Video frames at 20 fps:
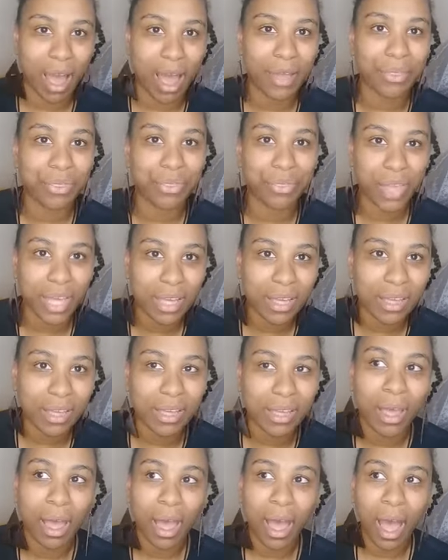I
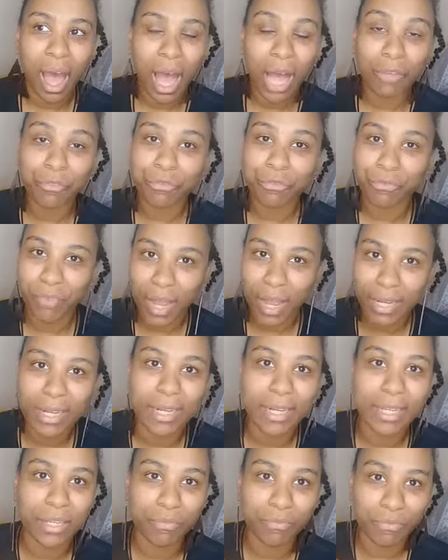think I've
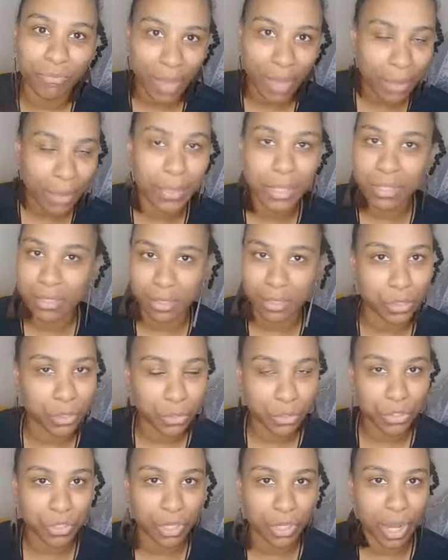finally found the
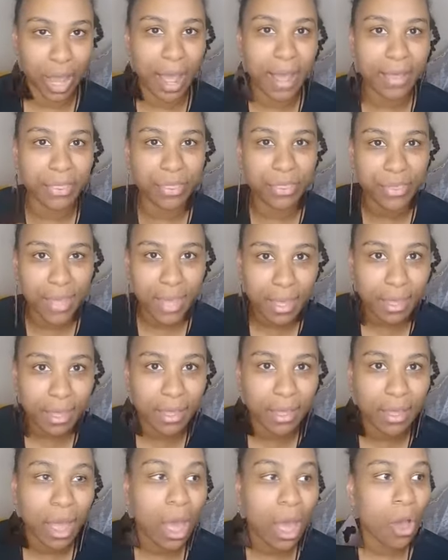solution. I
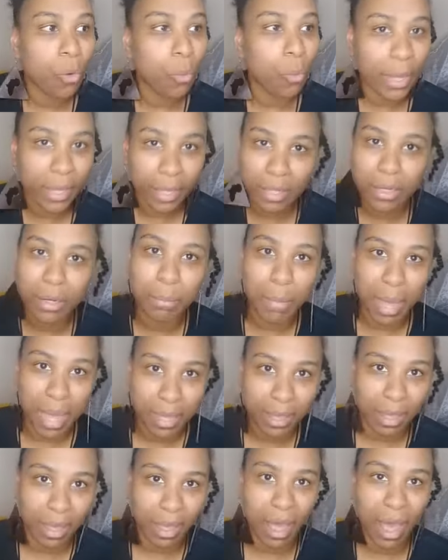think we're going to
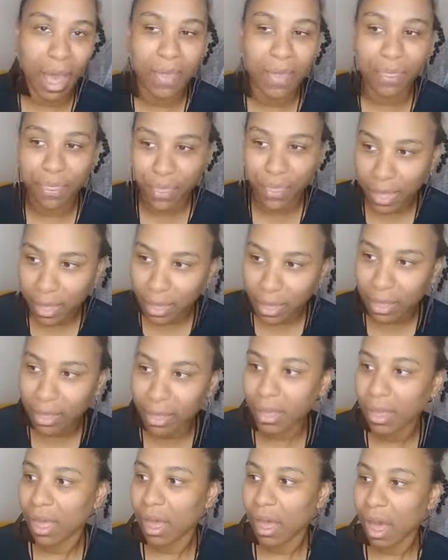make it. I
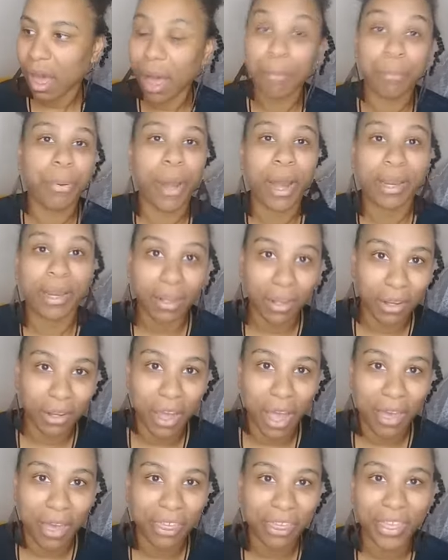think I'm pregnant.
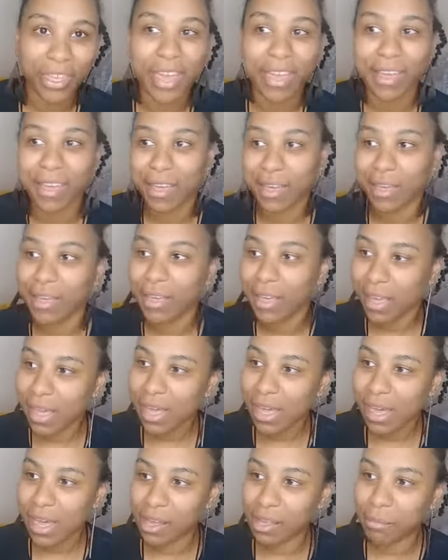I think
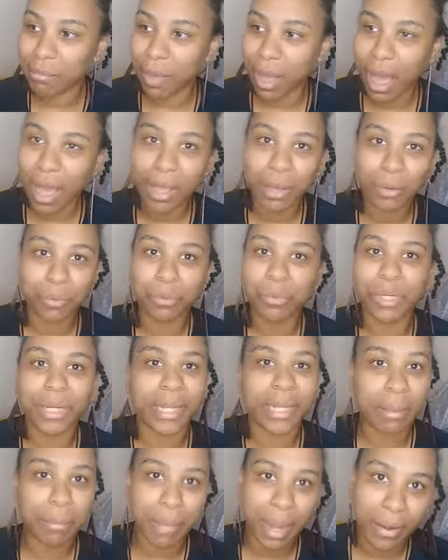I want to
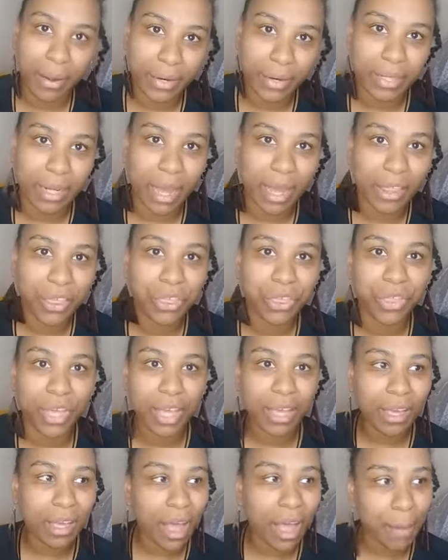get married. I
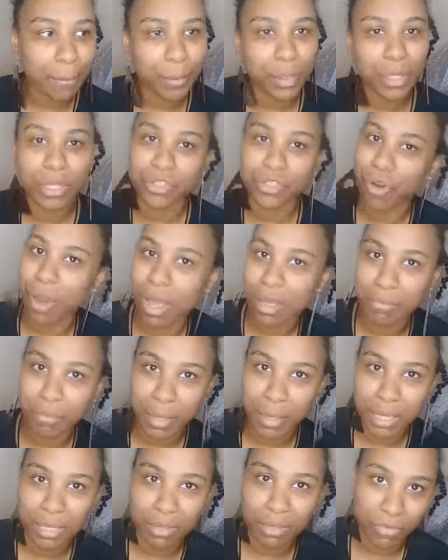think I'm going to try
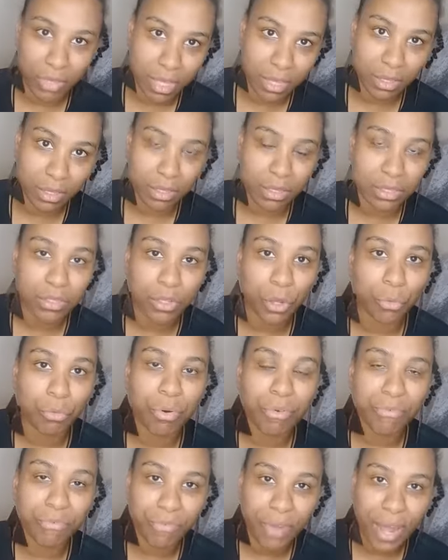being a vegan. So
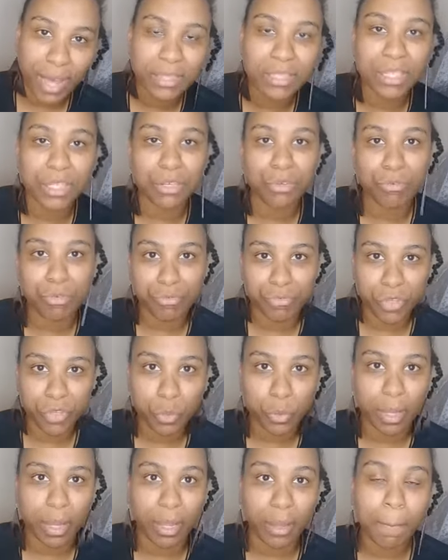reflecting and
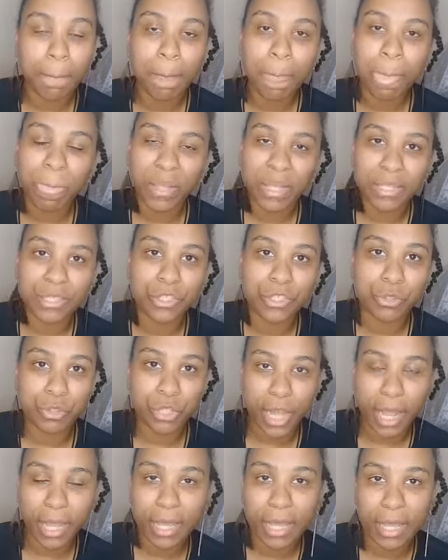reviewing is you
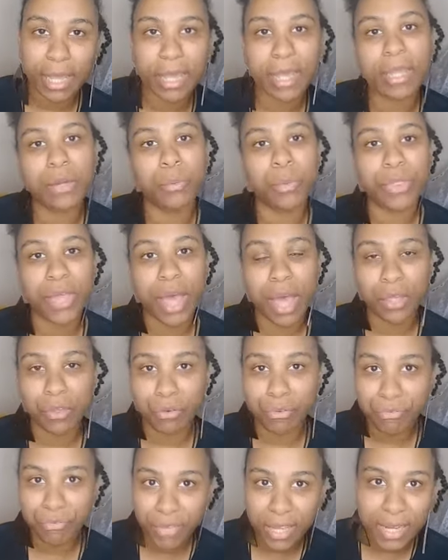checking in with how you're
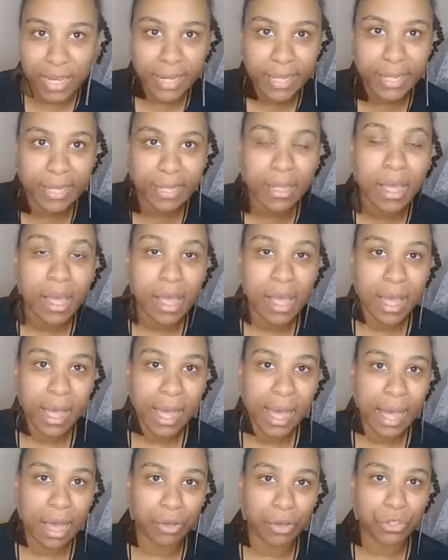feeling,
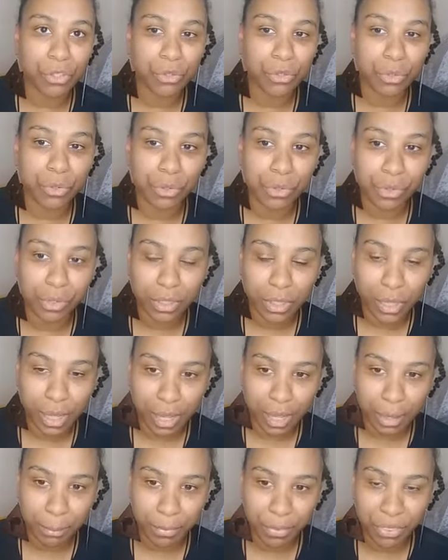how you're
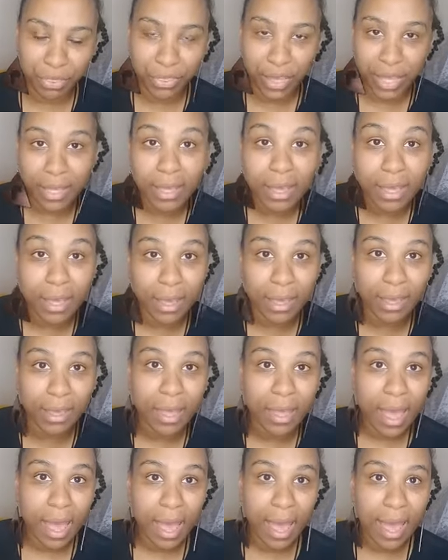thinking,
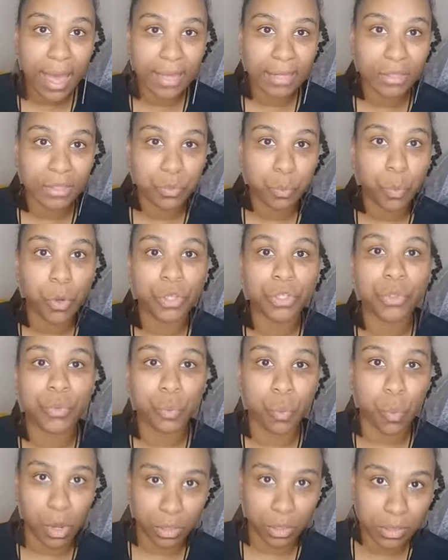and what you
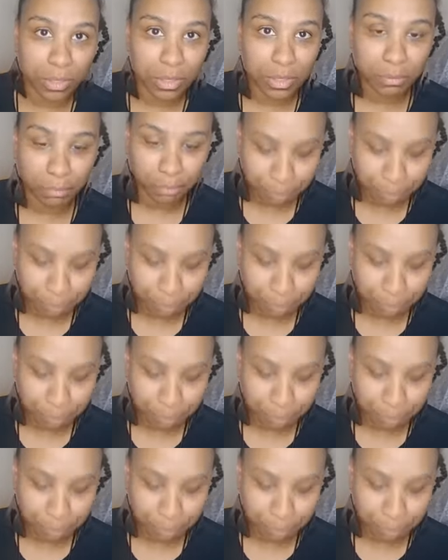want.